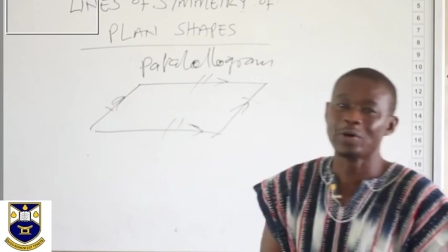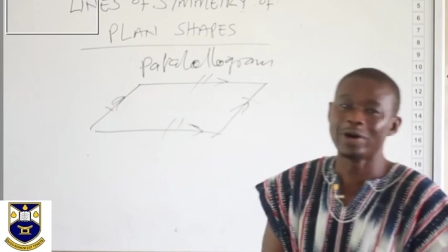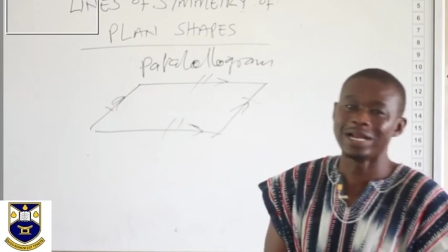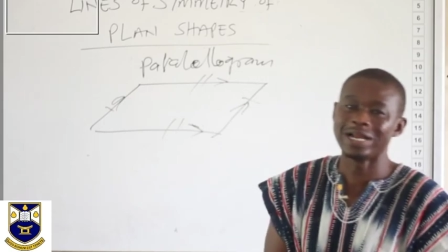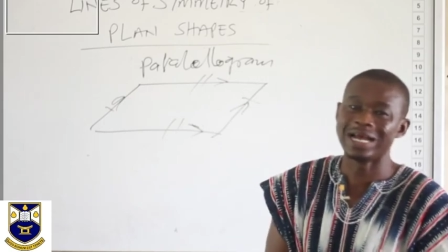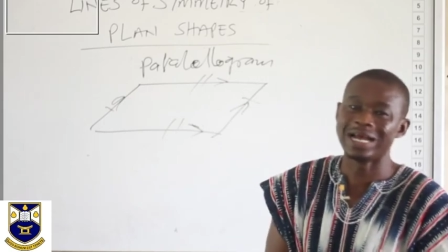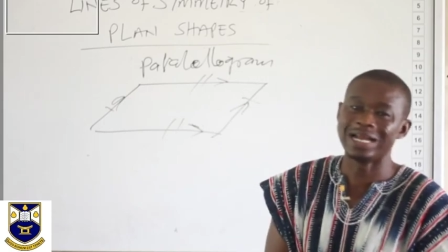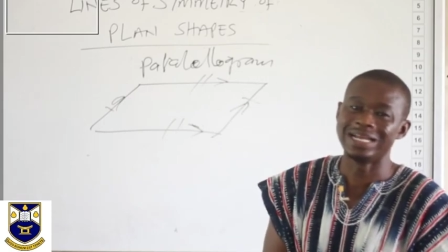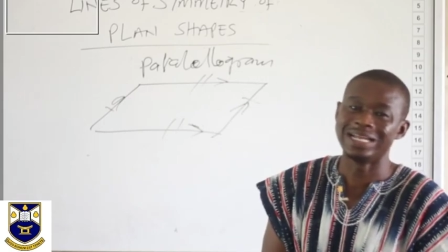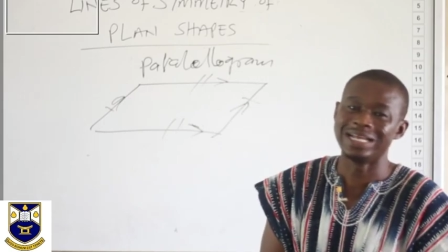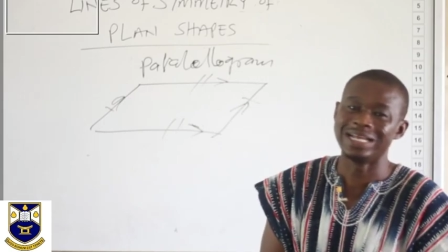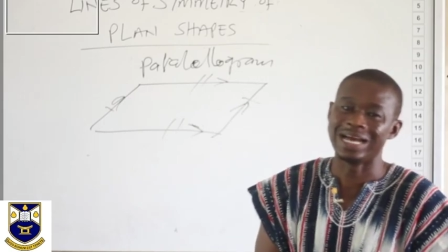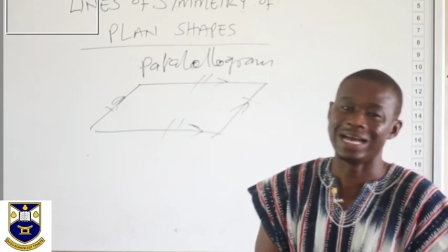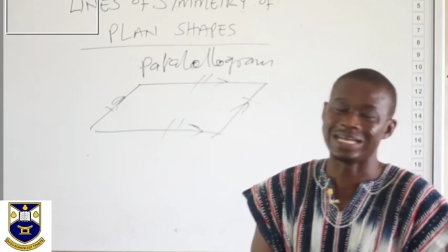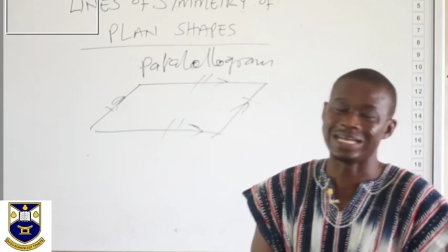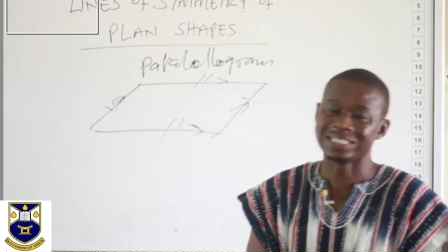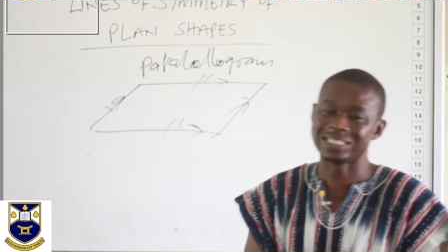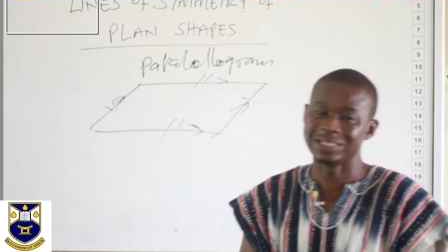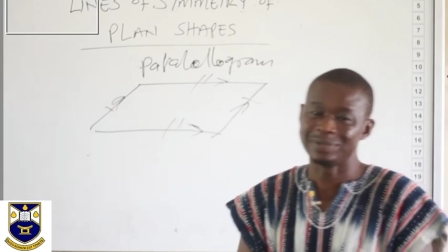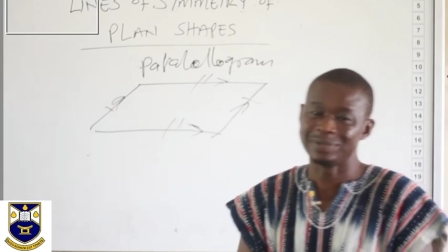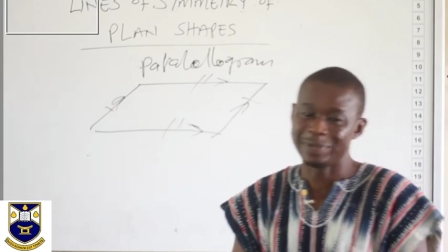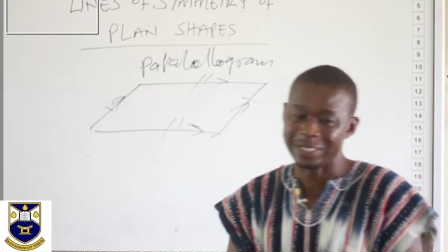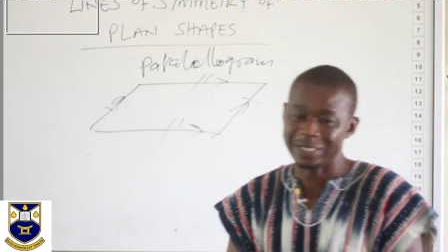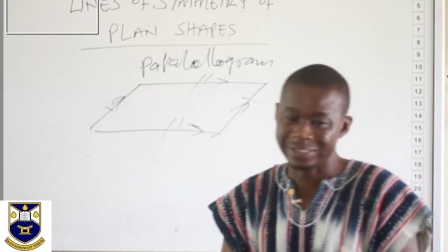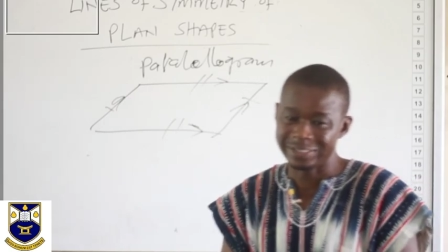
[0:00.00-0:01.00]
they are
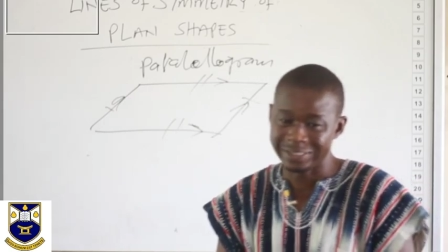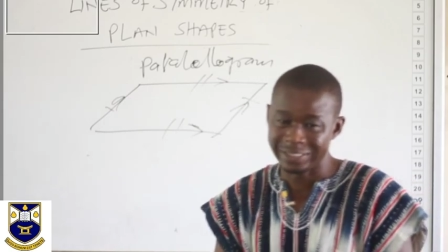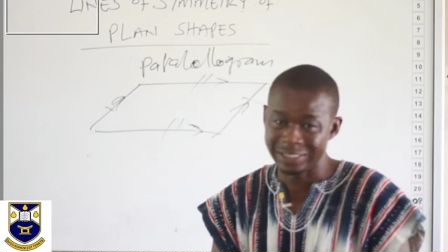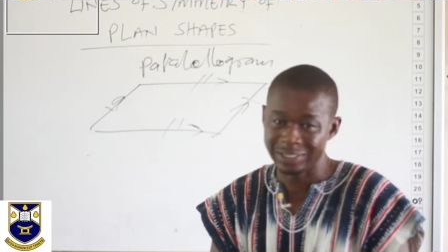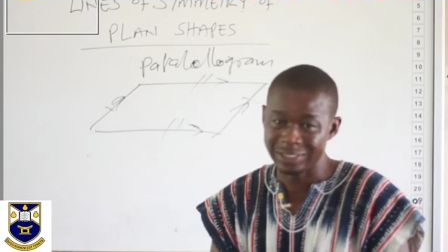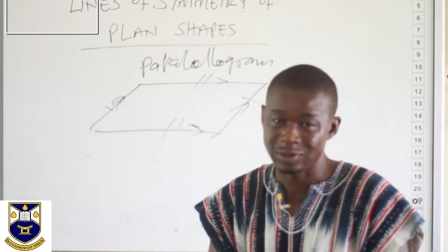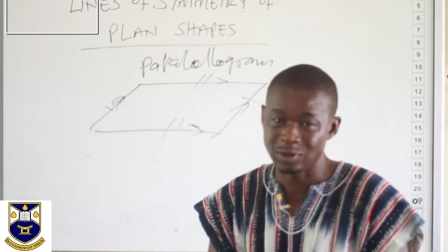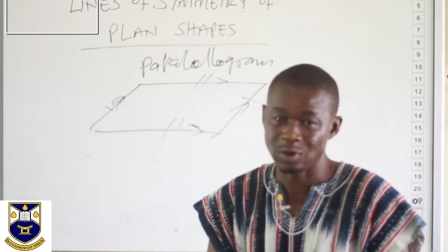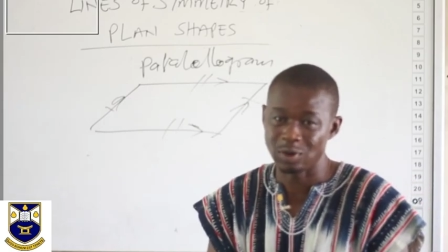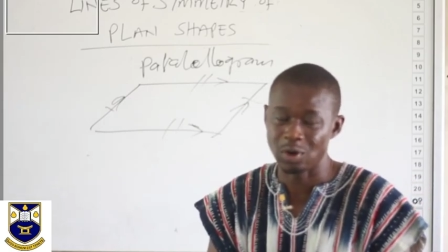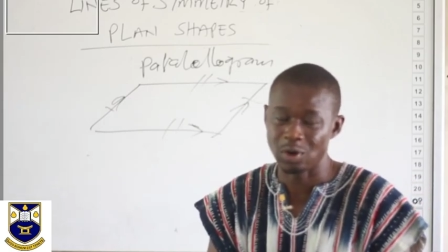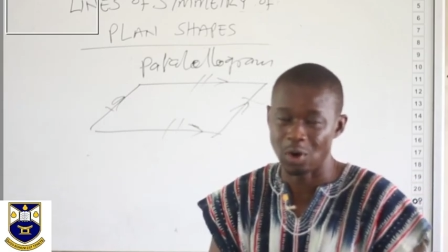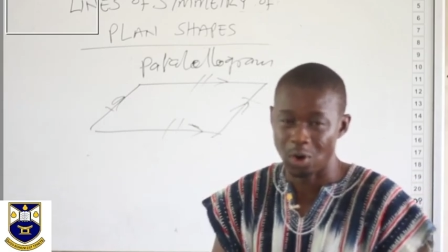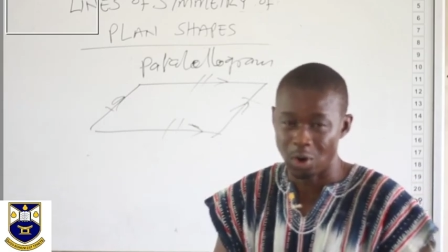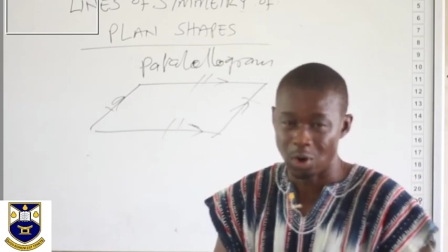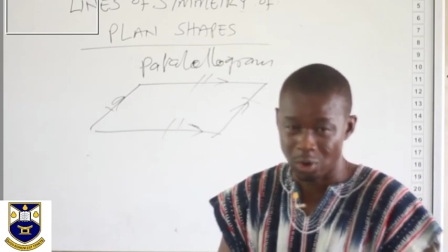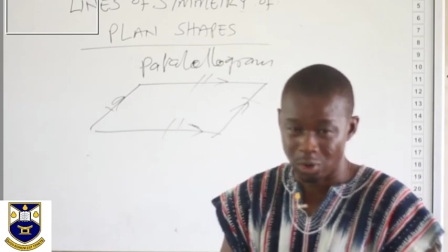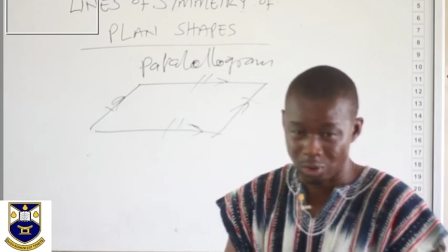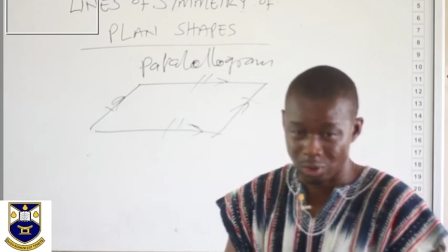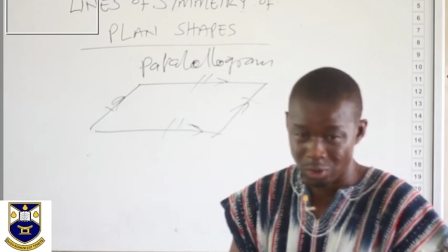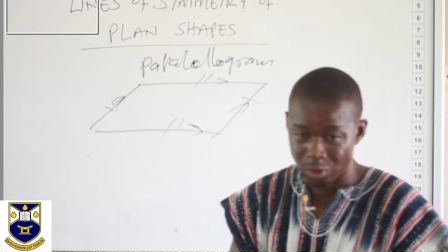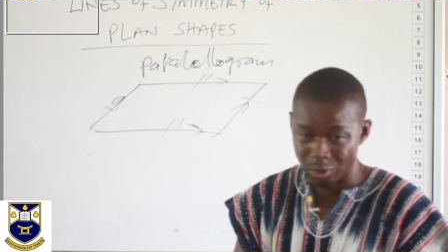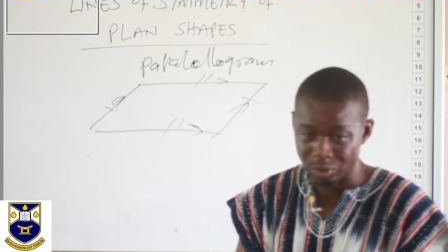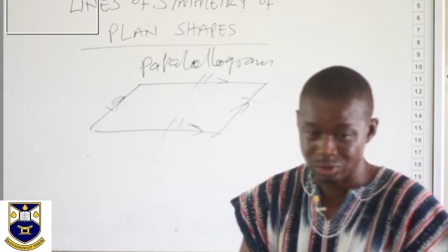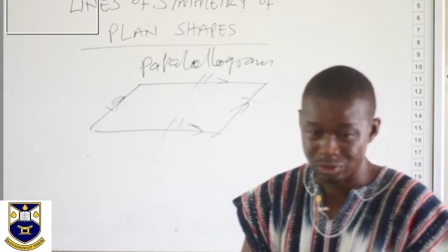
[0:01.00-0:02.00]
symmetric or
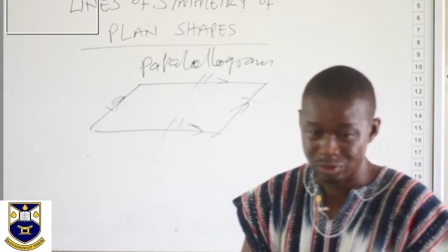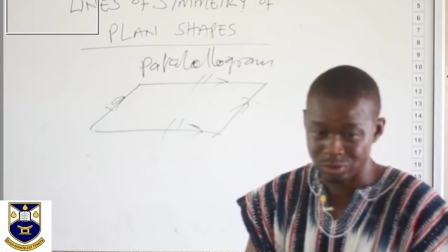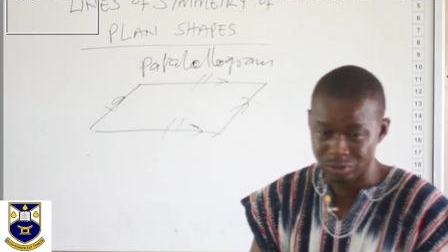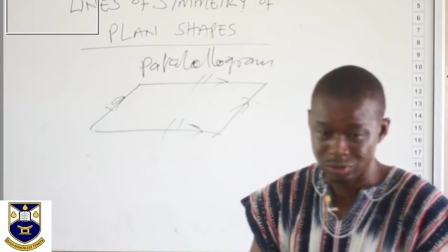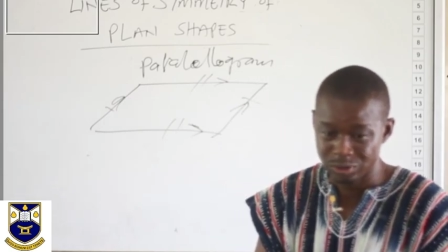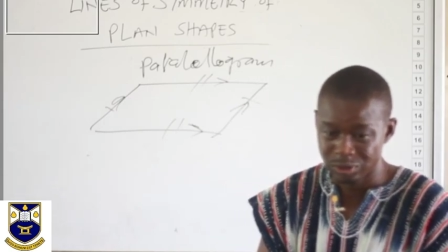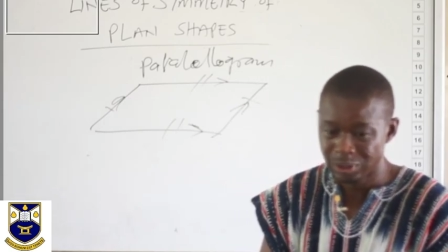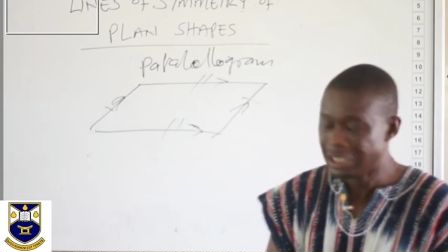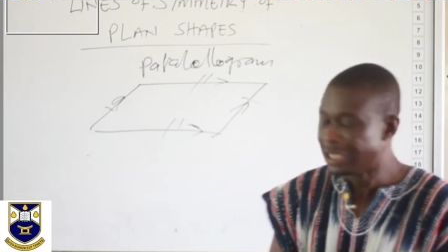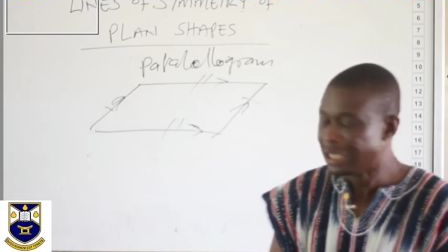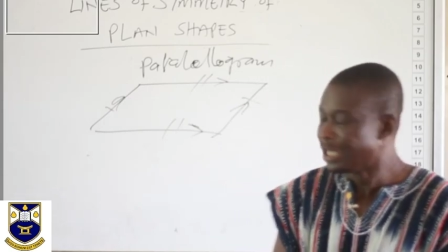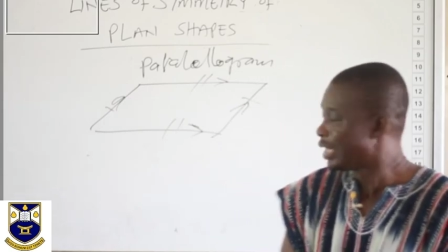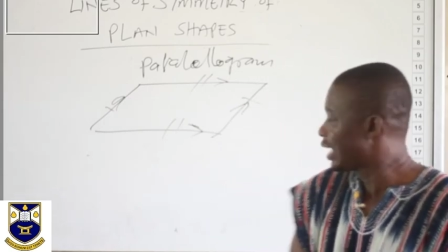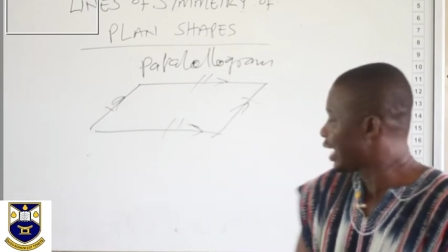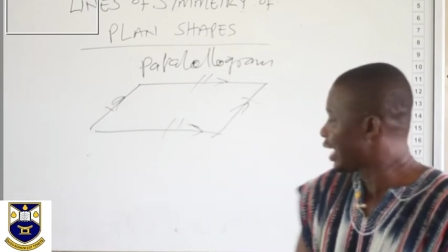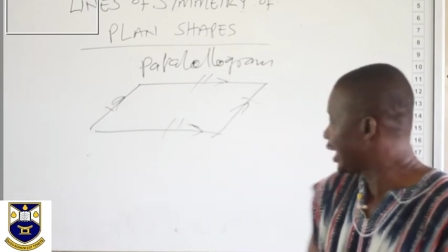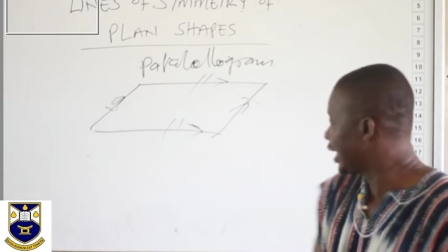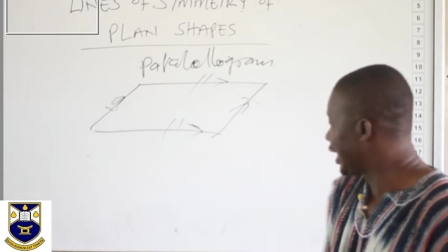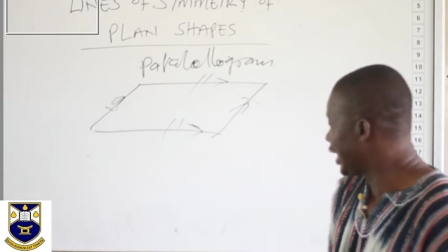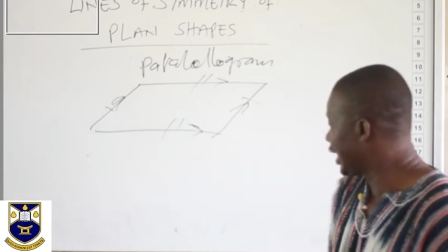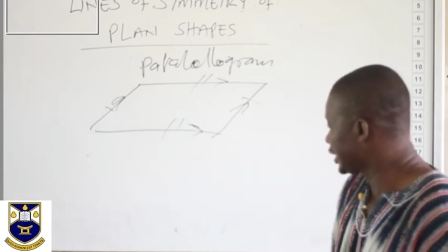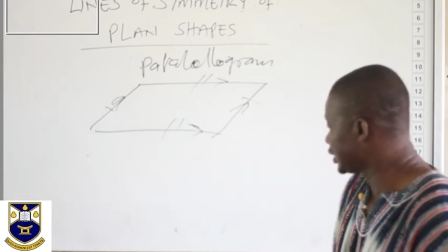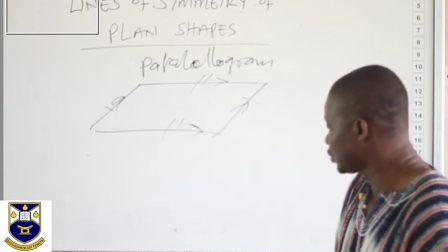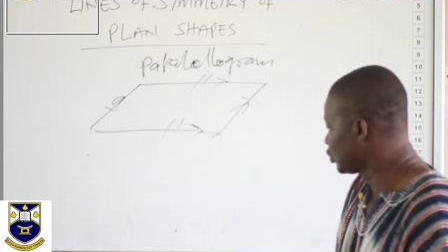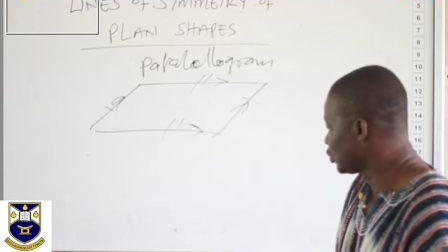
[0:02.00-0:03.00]
not. Now
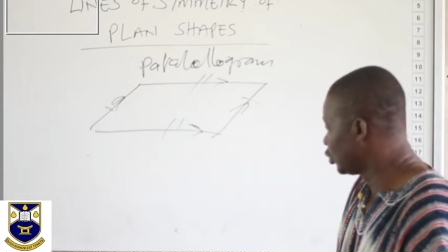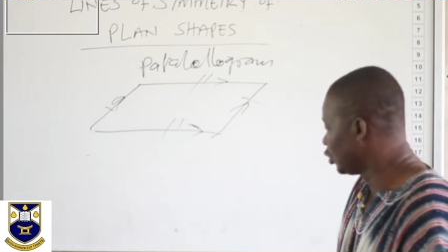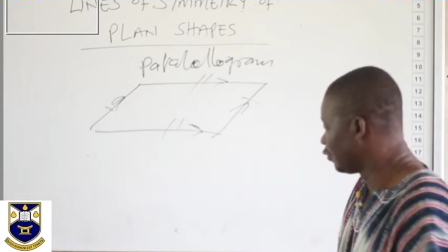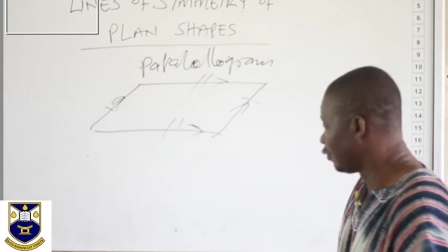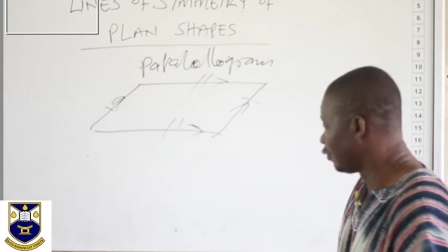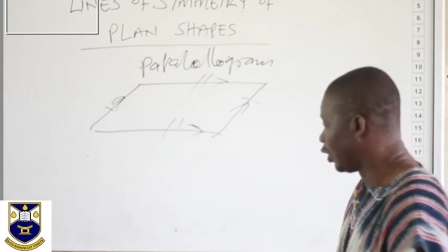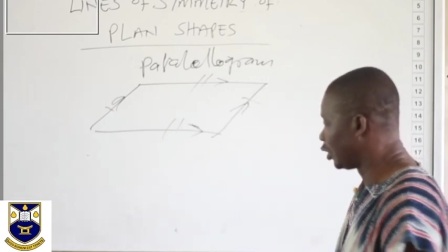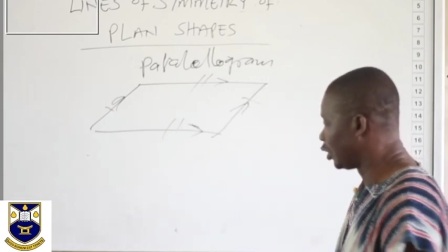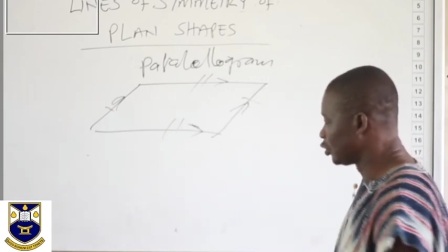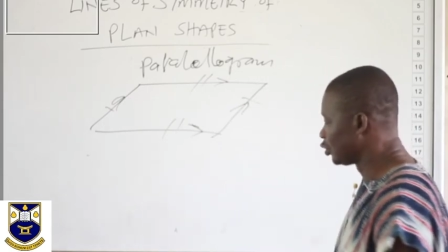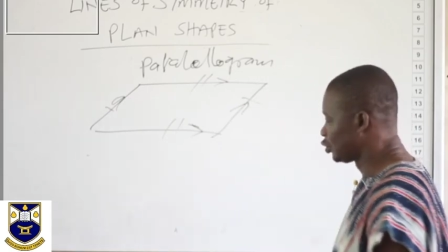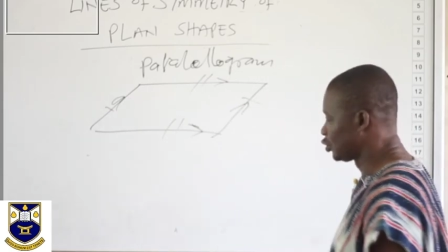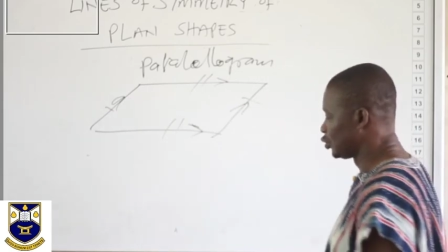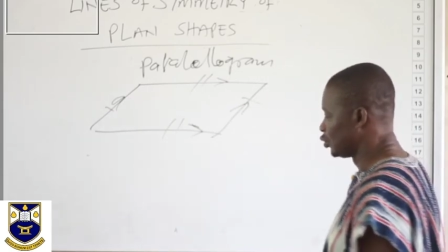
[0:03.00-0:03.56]
let's move on to